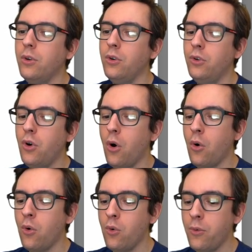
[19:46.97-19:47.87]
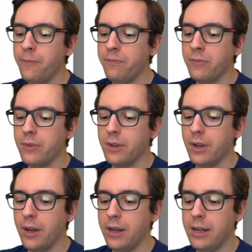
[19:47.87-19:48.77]
go
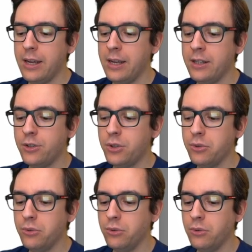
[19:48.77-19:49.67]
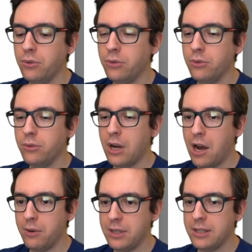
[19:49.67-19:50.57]
into,
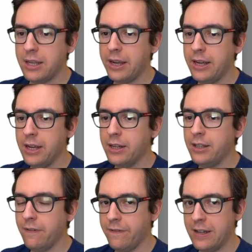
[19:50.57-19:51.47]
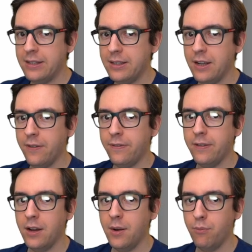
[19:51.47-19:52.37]
how it is saying here, defensive
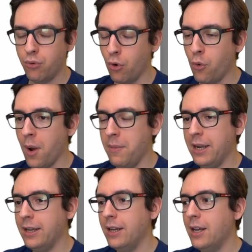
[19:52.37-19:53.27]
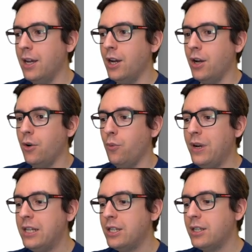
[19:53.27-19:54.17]
programming,
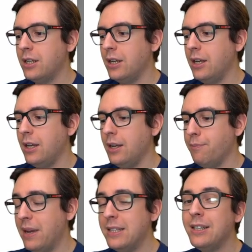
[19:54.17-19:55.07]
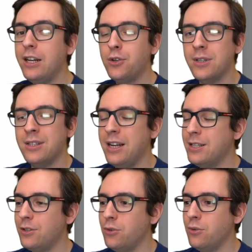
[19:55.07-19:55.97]
which basically
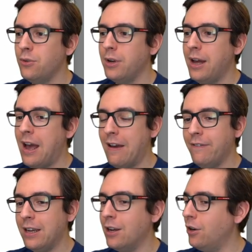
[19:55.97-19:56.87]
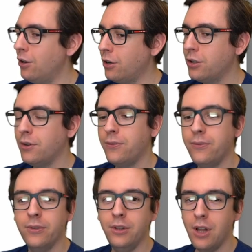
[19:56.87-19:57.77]
translates to having a lot
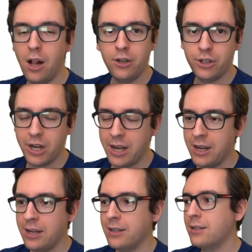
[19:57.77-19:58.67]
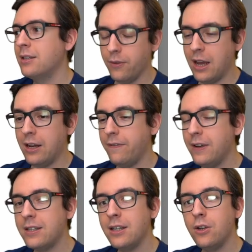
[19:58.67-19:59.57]
of null checks and
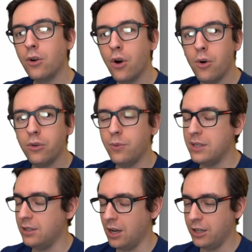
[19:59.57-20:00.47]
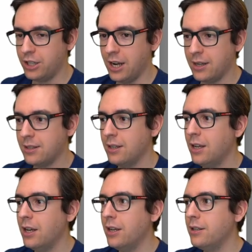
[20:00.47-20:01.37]
fixing your code with null checks.
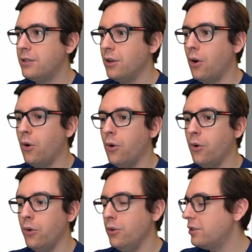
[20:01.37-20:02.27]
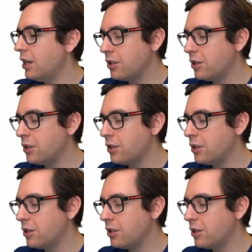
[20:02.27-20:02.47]
So you start